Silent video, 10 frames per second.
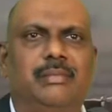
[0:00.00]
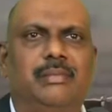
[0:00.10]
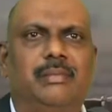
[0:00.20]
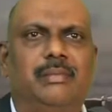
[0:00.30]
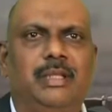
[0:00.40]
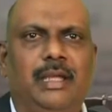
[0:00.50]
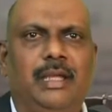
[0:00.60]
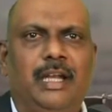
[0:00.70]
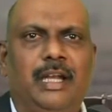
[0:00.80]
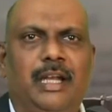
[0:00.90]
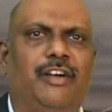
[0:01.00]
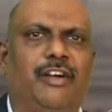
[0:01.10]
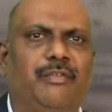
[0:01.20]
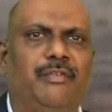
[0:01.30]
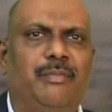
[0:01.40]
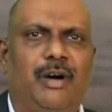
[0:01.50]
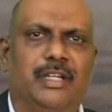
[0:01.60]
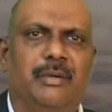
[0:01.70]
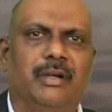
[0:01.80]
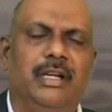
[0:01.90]
by the end of March or
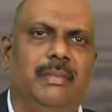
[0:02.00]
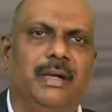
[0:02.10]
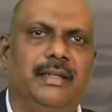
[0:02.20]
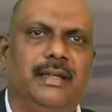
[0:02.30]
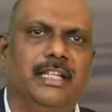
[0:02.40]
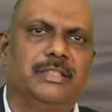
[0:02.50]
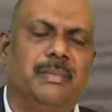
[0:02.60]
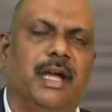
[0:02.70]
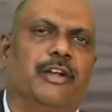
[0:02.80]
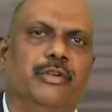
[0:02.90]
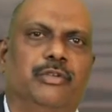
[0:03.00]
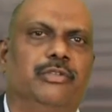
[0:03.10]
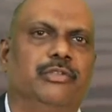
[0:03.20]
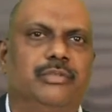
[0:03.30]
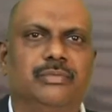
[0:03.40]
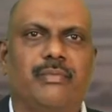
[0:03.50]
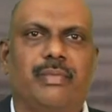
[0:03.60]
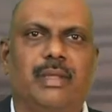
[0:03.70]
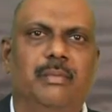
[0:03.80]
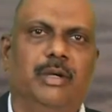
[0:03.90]
April, it migrates back to
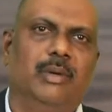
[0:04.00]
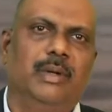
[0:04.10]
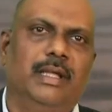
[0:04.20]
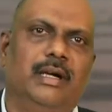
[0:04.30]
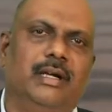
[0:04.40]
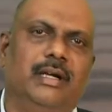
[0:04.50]
Mongolia.